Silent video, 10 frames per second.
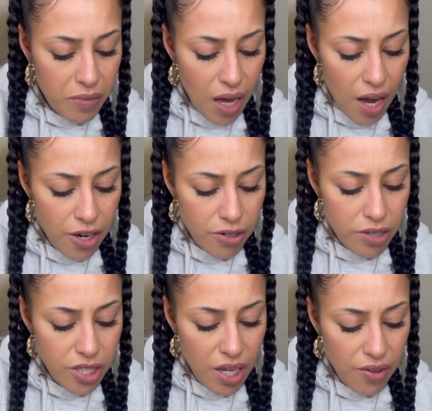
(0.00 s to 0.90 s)
I
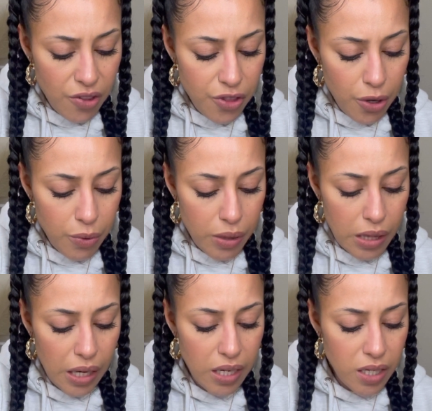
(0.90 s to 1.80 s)
understand that they're
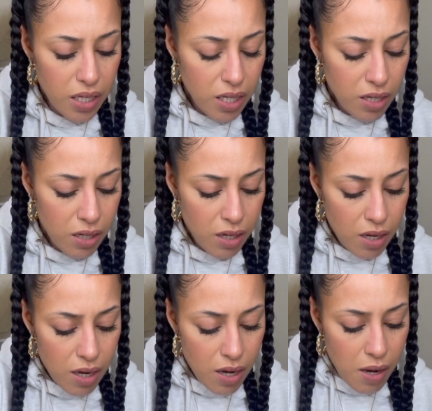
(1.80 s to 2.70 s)
related,
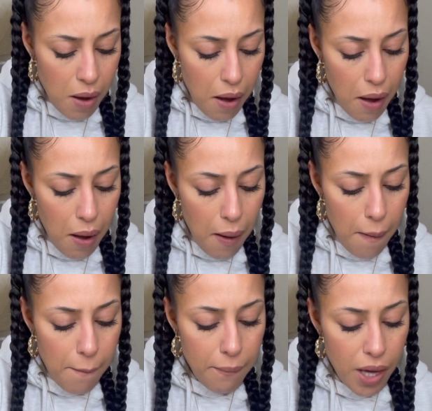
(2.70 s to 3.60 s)

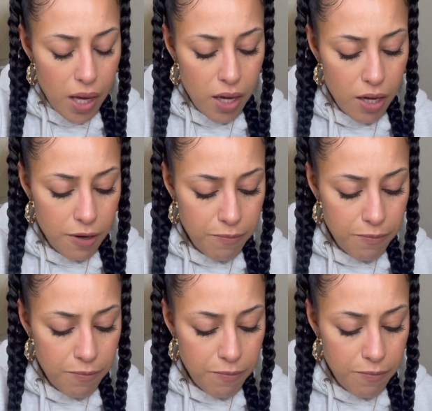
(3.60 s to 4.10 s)
but